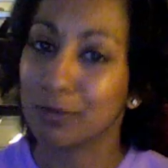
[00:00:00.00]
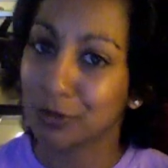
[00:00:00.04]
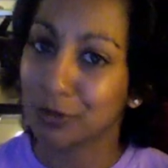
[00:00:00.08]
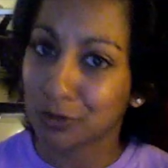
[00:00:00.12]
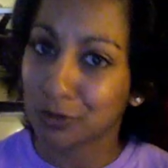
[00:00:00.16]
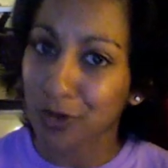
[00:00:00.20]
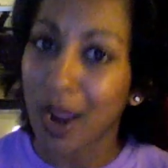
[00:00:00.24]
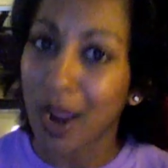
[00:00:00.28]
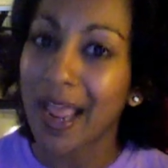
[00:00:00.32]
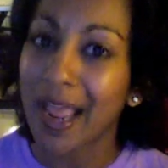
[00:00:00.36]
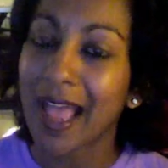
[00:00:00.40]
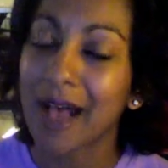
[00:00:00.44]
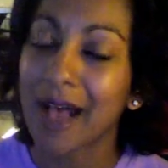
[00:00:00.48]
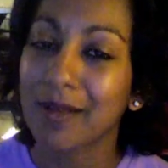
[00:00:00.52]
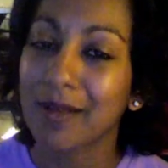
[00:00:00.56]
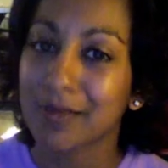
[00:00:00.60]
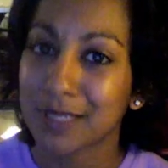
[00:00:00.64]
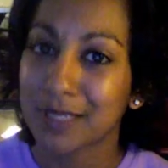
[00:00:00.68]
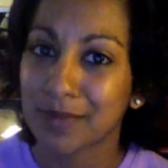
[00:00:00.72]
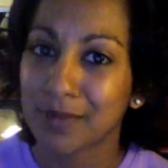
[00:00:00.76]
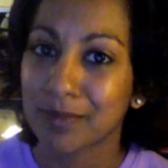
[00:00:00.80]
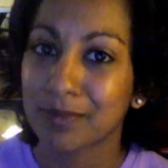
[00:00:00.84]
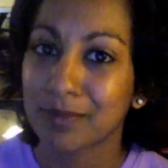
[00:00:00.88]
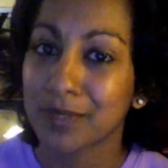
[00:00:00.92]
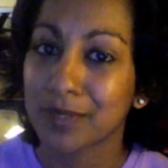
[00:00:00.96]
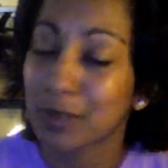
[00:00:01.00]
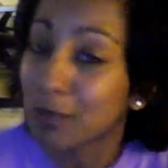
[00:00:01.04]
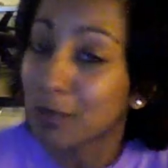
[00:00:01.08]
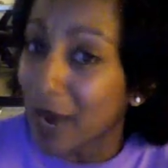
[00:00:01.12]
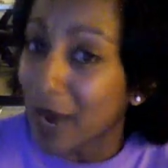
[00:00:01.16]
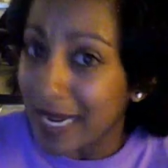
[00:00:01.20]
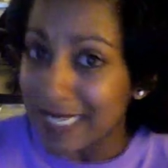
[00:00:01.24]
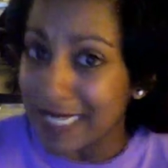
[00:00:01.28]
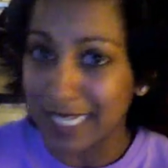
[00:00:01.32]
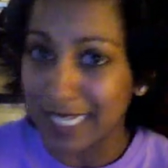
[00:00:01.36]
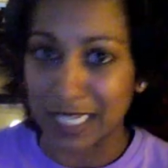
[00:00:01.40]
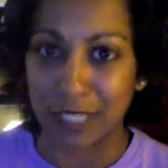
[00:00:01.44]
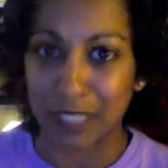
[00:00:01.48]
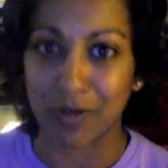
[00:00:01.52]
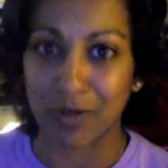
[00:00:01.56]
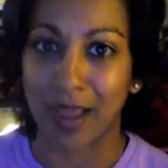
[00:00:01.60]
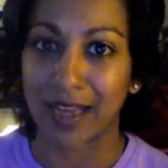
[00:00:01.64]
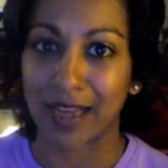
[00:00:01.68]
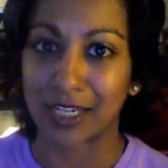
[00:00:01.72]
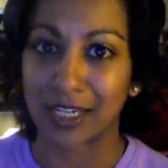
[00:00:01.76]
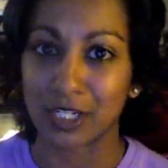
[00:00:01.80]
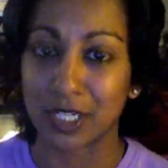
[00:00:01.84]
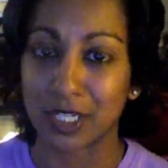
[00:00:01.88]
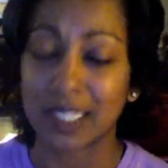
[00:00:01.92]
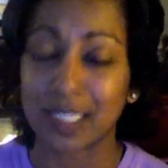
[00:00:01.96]
try out some, some pricing
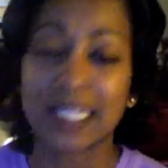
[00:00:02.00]
strategy,